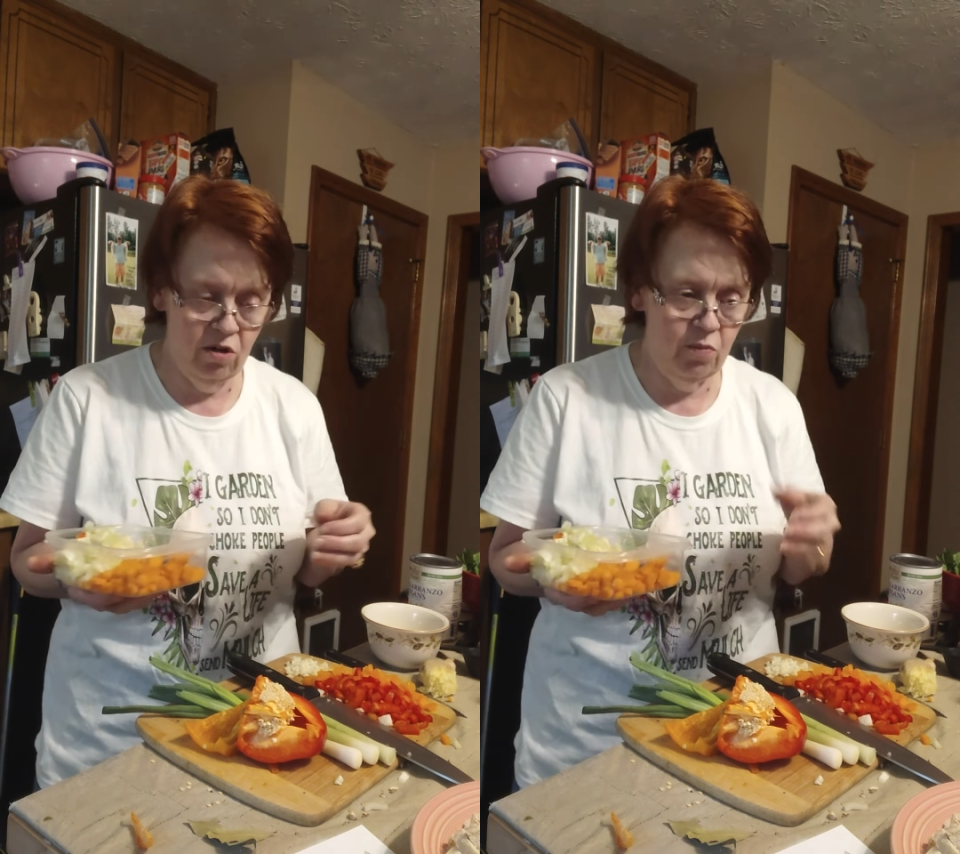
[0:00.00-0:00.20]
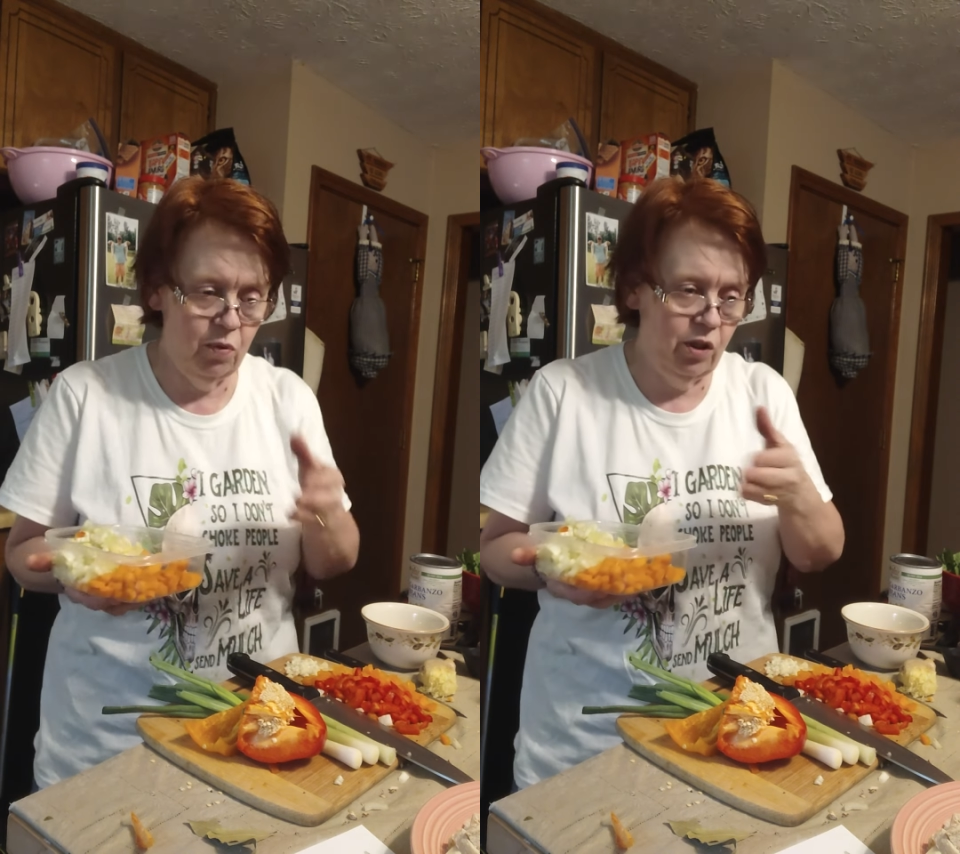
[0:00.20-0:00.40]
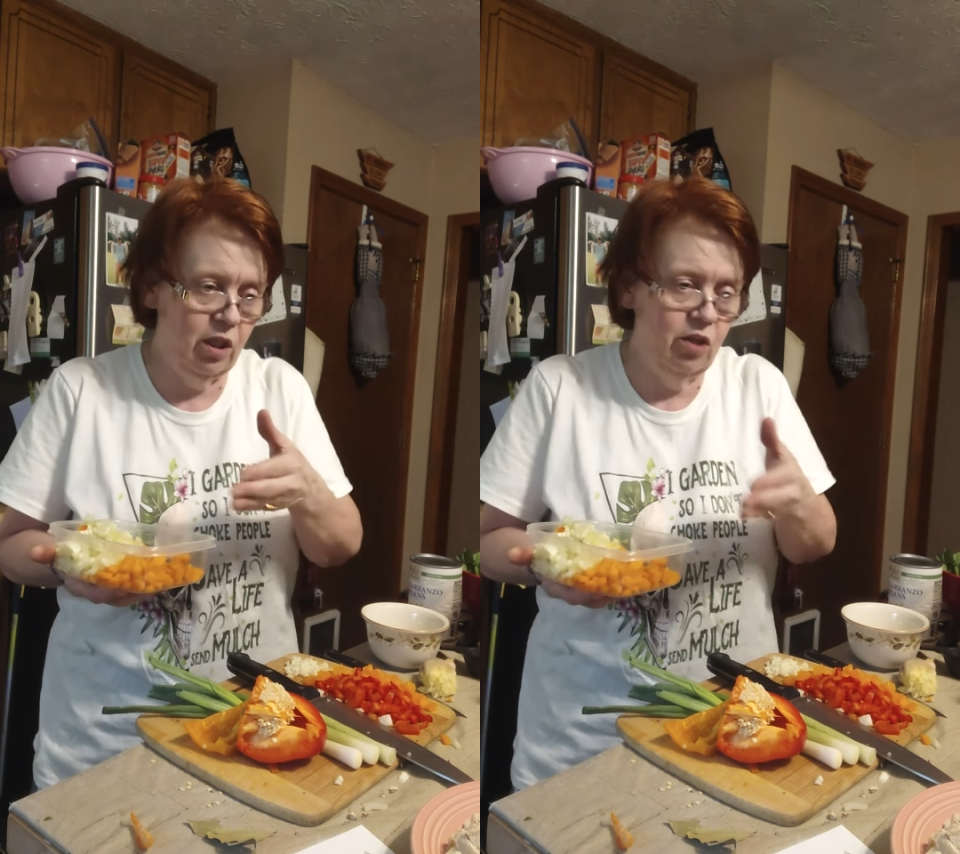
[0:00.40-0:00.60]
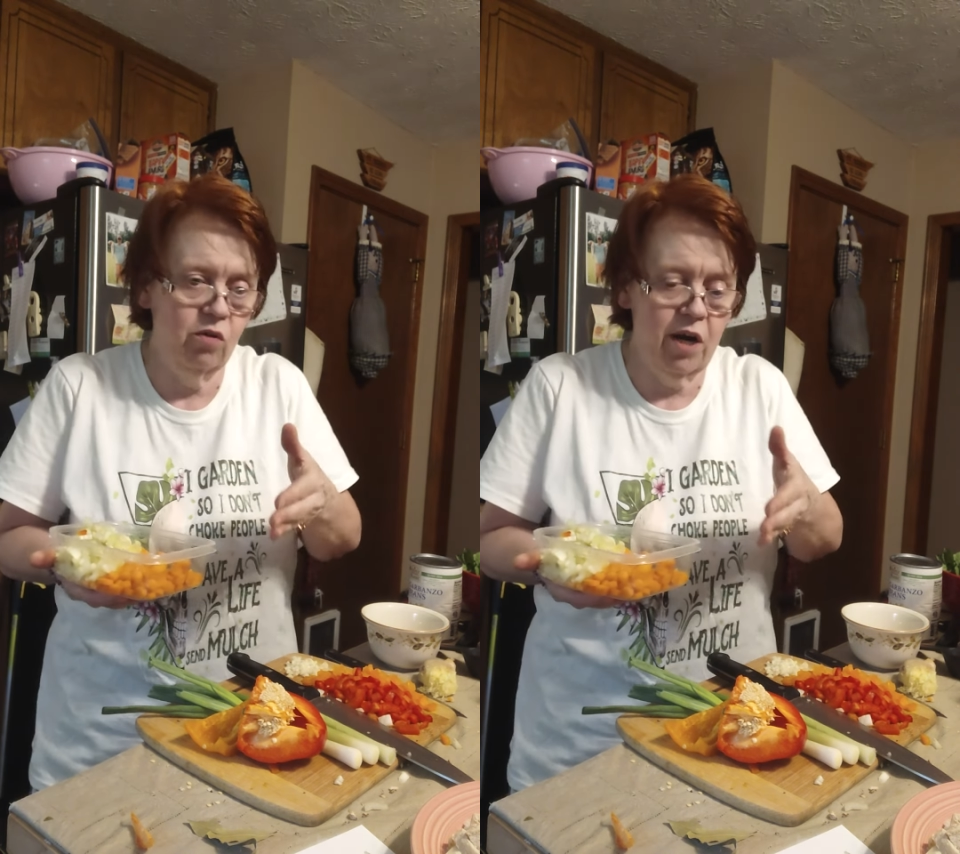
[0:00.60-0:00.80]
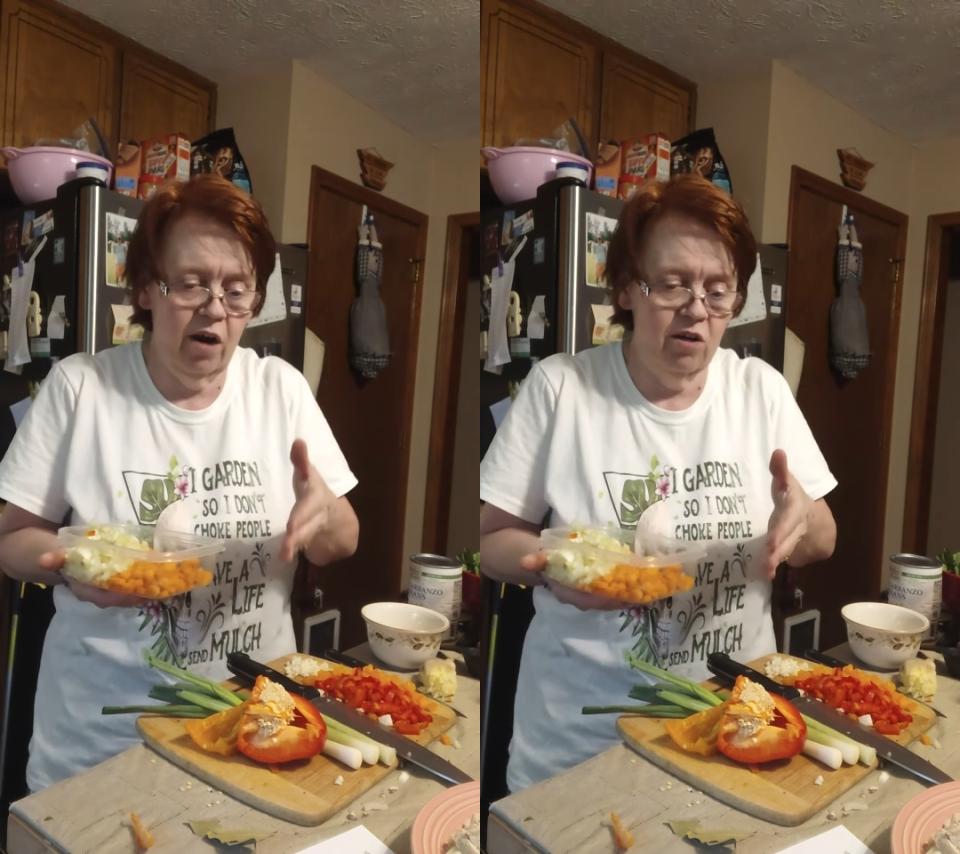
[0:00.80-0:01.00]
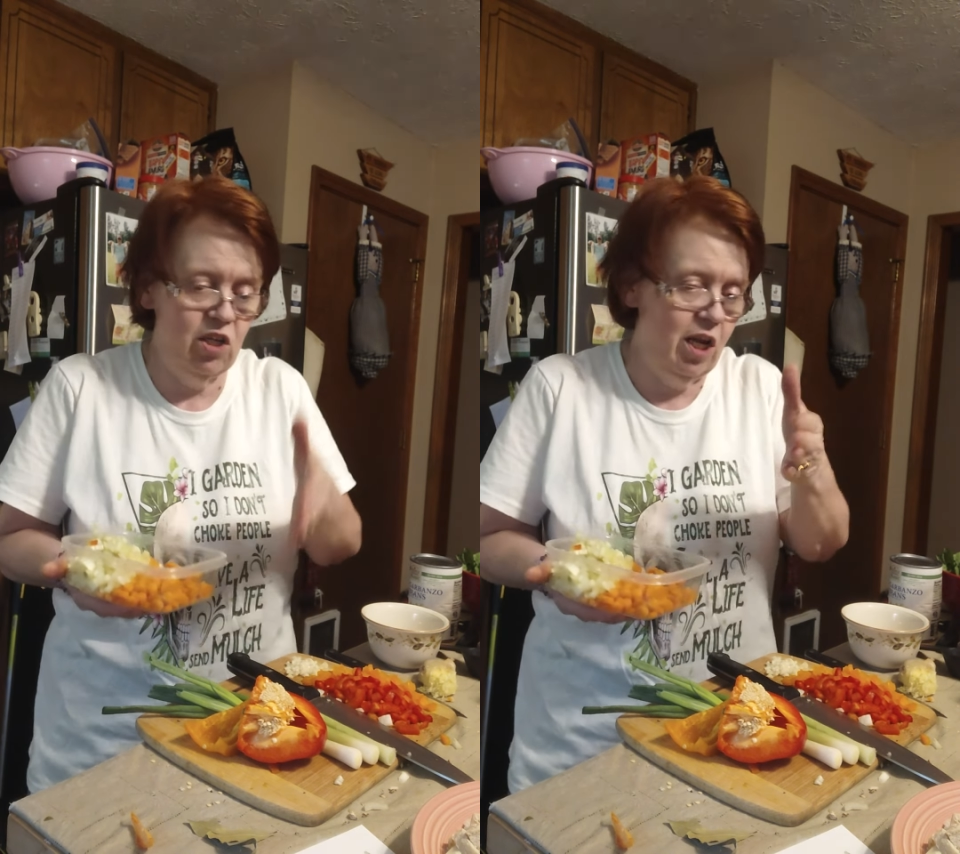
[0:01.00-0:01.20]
to put the little carrots,